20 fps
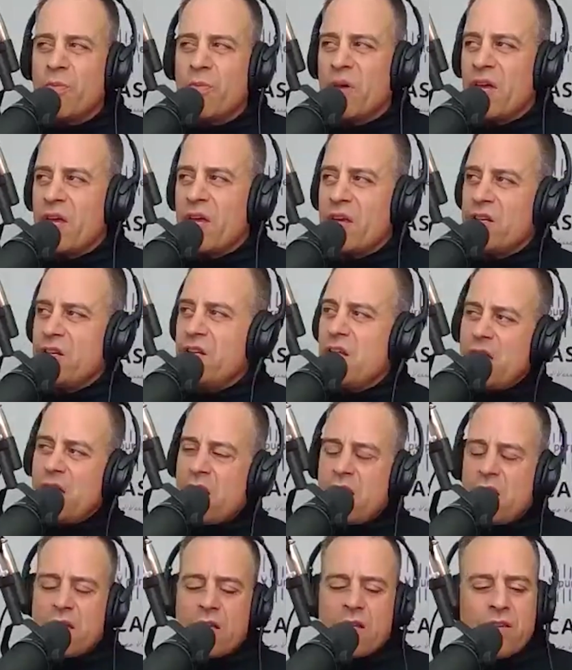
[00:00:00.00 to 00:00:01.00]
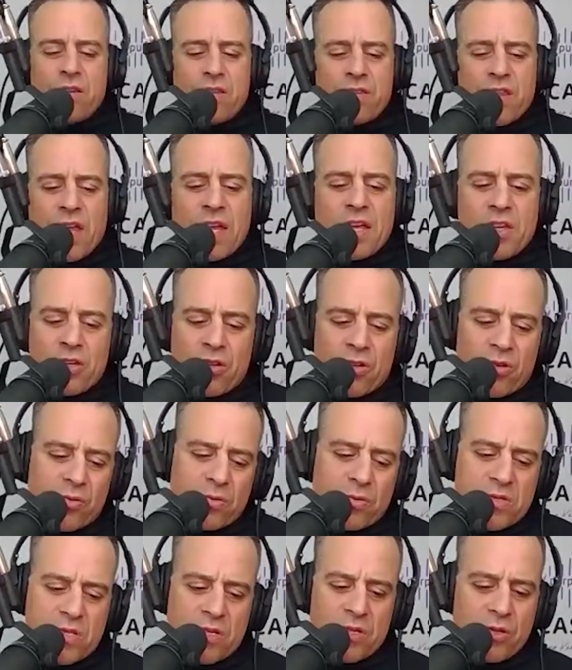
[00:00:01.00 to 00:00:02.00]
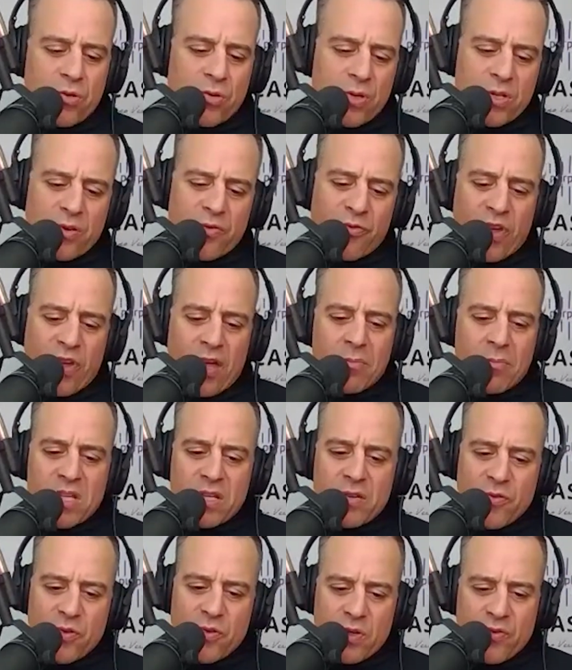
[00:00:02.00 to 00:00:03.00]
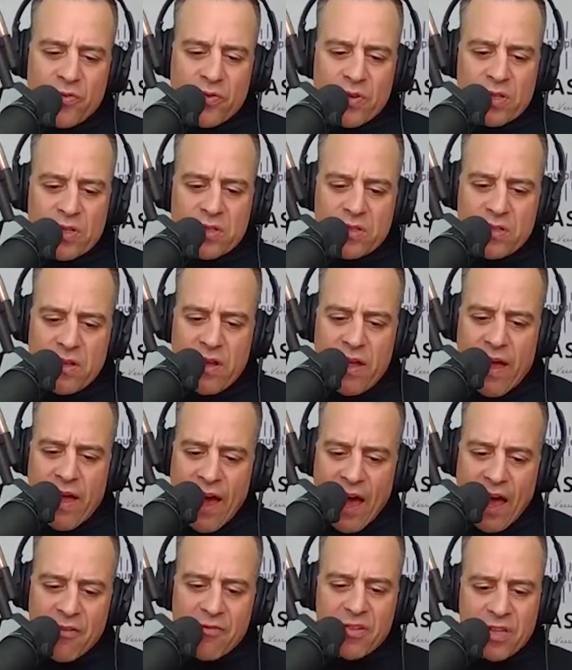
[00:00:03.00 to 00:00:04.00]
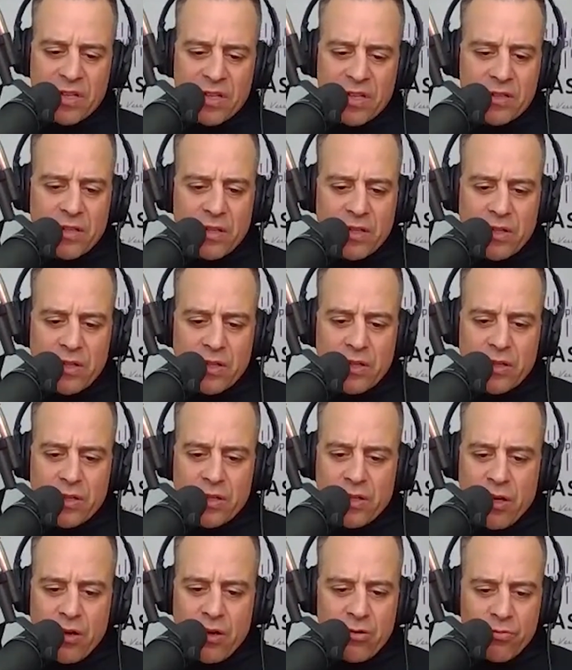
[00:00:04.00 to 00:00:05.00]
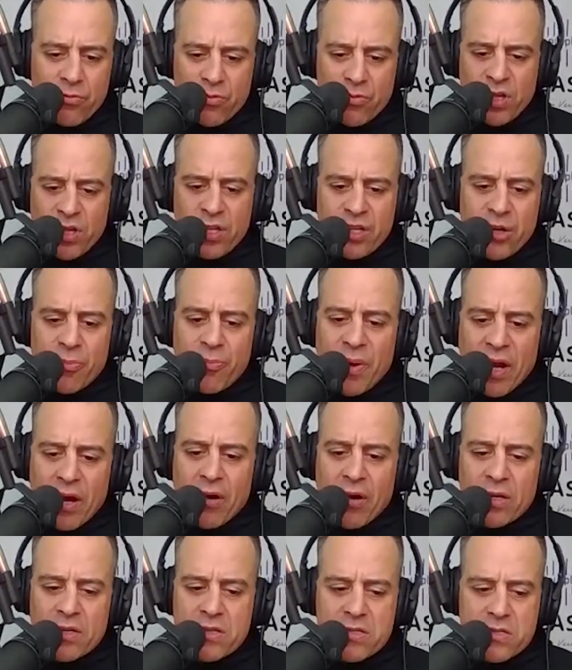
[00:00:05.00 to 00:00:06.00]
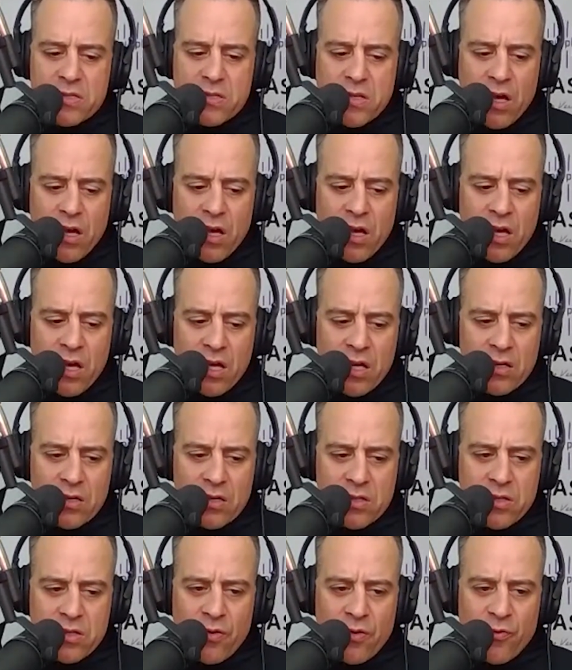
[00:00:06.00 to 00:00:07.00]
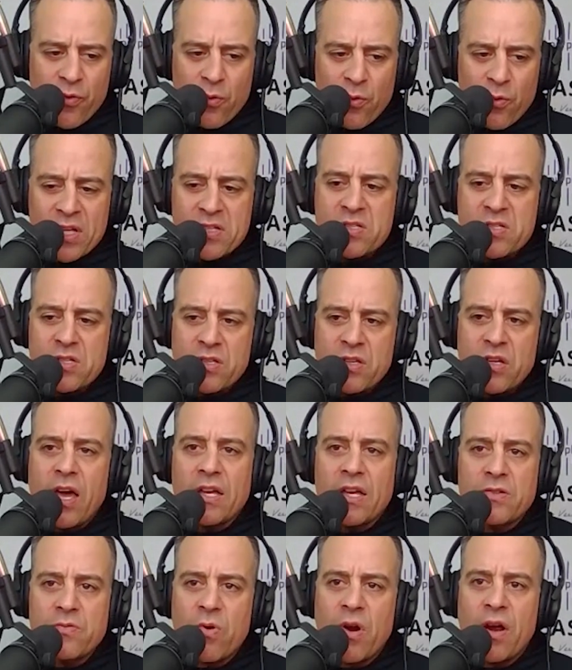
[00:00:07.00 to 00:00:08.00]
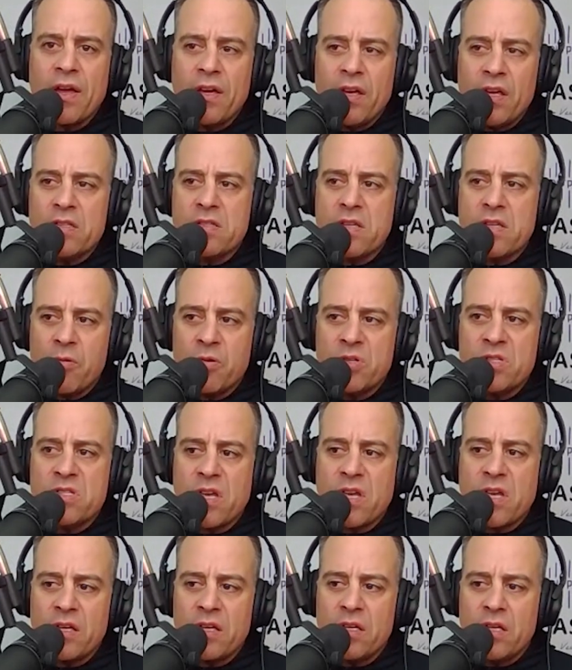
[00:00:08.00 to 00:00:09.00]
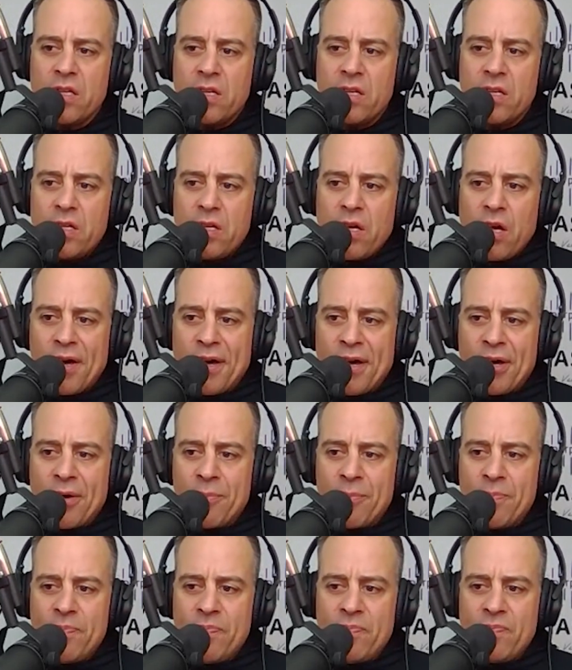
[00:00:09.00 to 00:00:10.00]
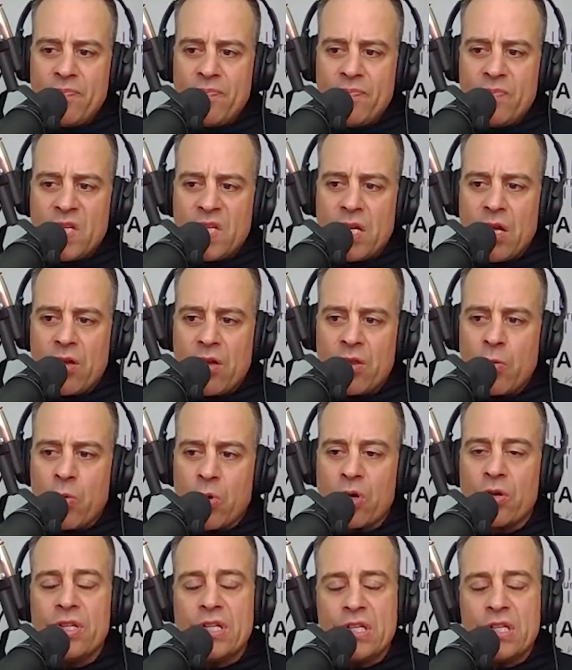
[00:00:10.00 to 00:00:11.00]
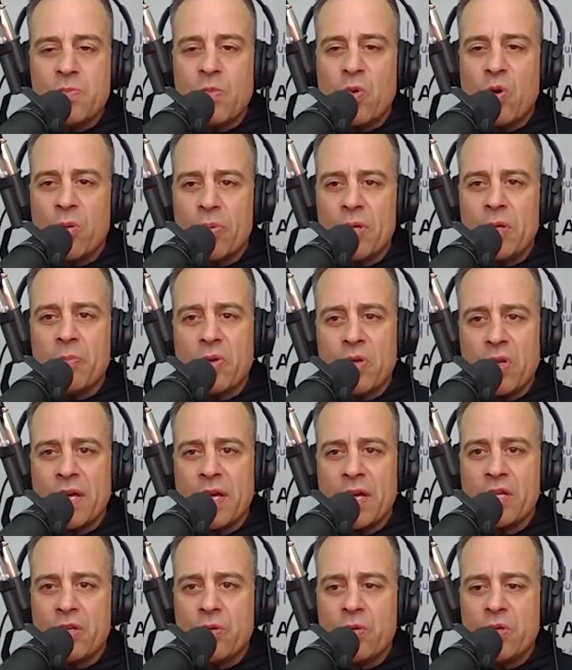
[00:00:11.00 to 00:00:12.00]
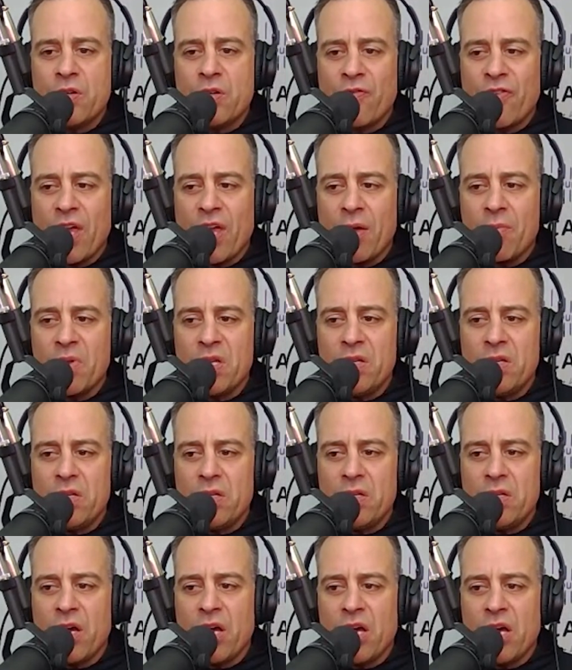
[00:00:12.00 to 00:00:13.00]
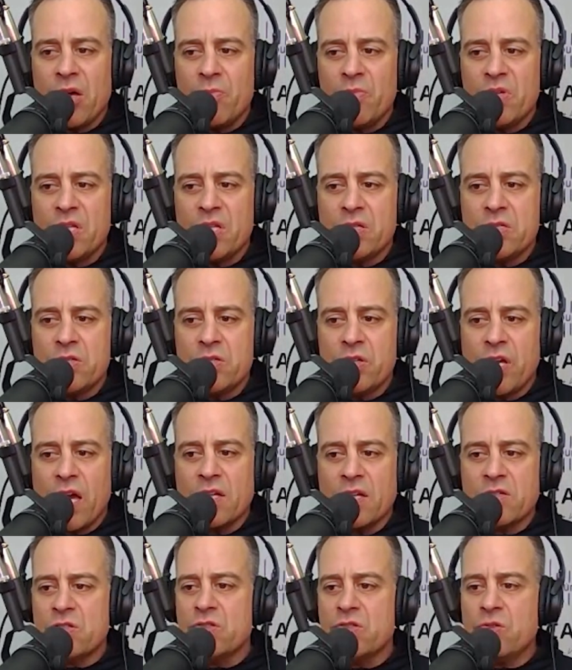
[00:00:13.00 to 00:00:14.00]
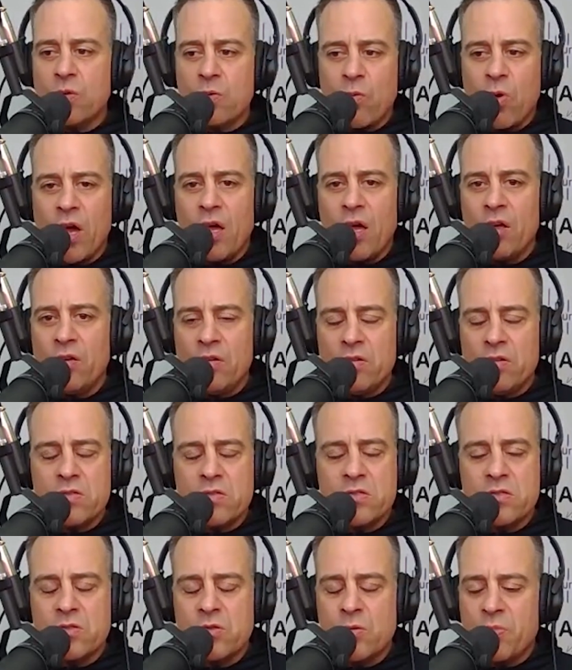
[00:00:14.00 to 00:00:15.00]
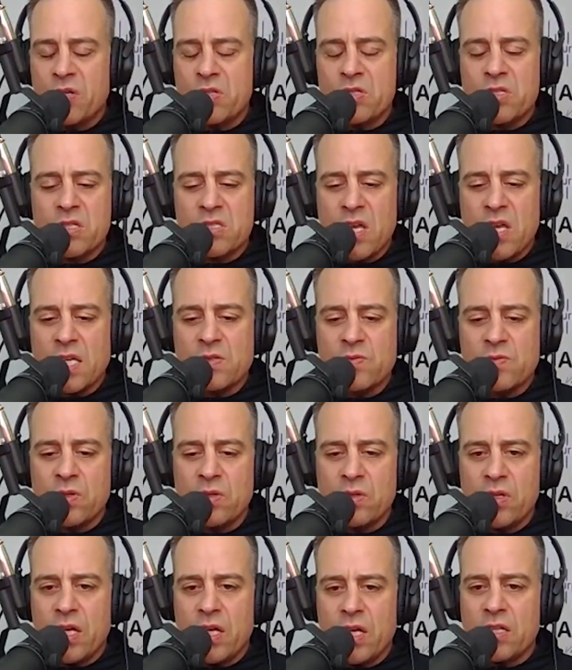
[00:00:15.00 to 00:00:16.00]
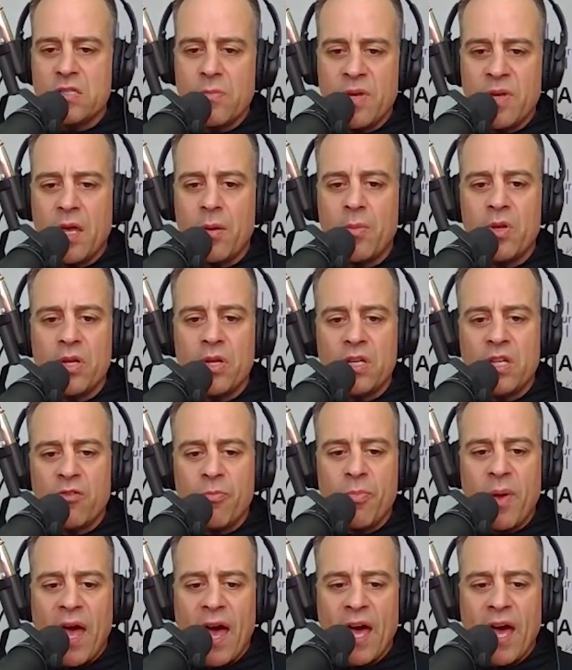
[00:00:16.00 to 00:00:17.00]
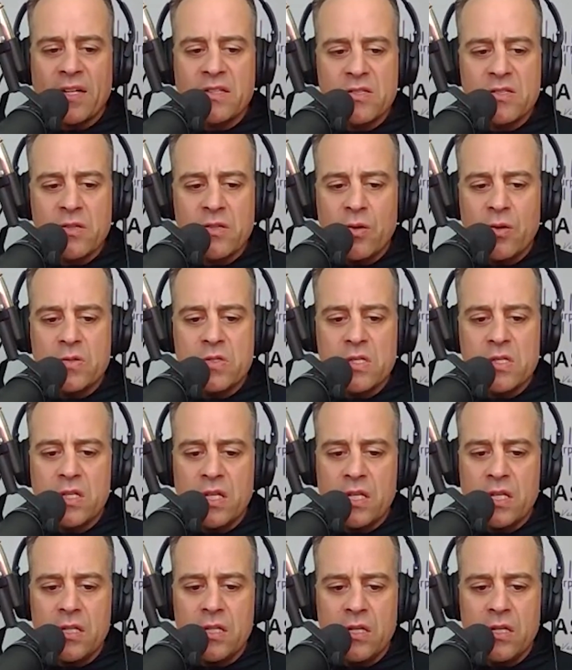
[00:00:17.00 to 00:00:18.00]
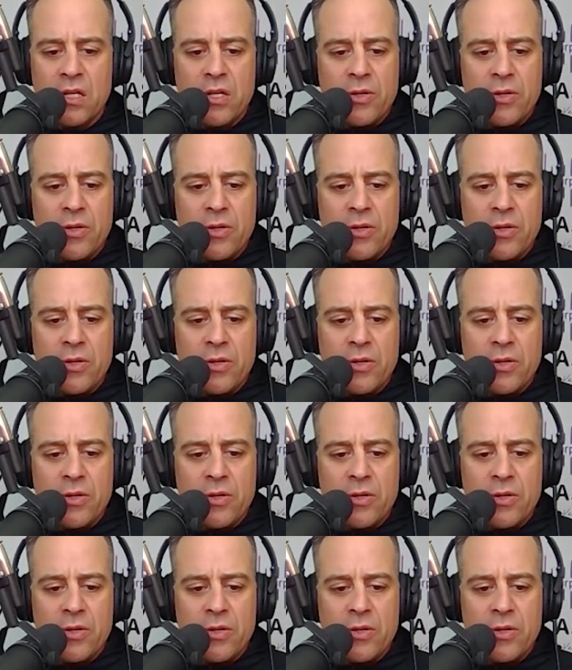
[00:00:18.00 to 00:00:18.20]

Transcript: man. And thank you to you and your family for having, really your parents, for raising you guys right, as I would say. The world needs more people like you and your family, because you guys are doing well, super successful, and to be able to give back to those in need.